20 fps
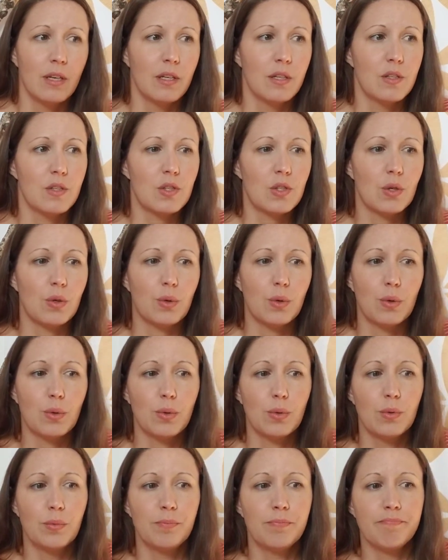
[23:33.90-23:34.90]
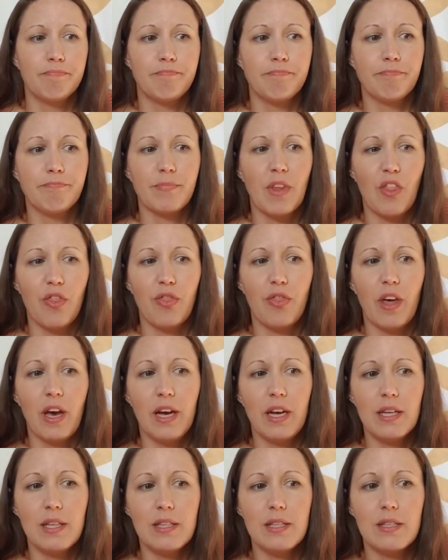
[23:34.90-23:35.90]
So
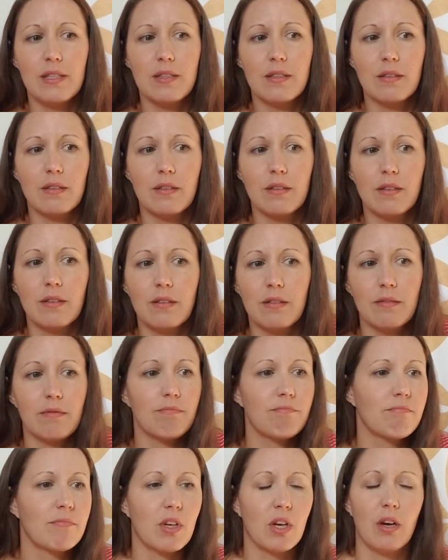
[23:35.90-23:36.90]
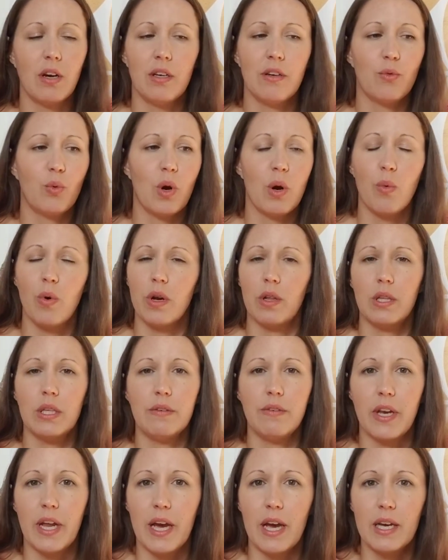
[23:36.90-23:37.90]
that's kind of where I want to leave
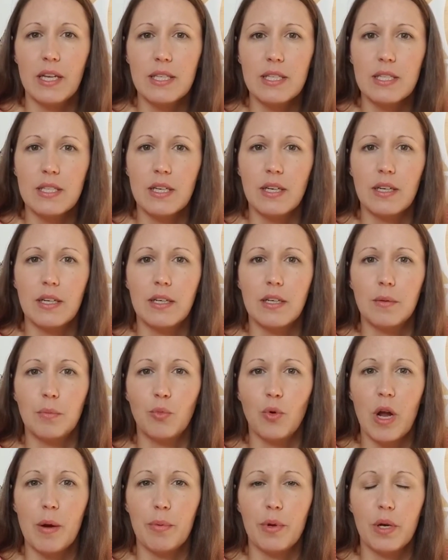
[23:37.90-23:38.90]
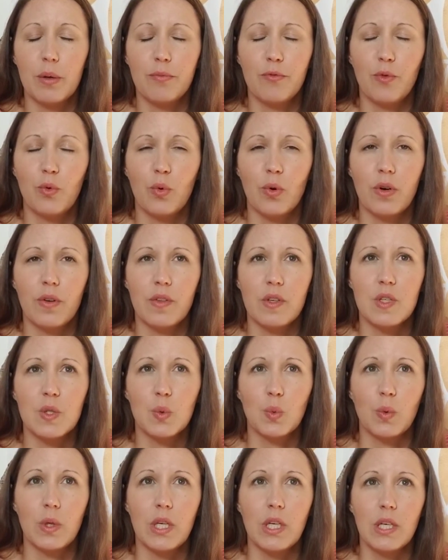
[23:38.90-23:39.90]
it at, um, wrap it up for this
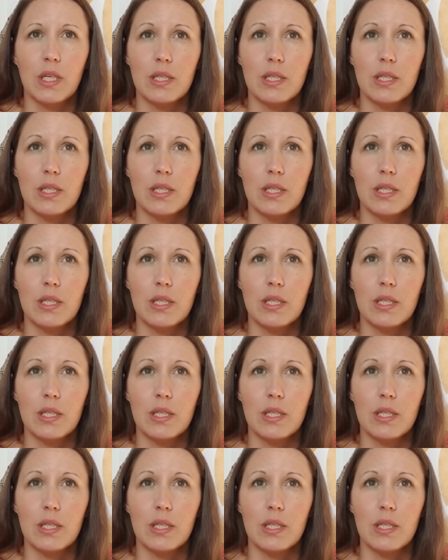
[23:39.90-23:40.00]
week.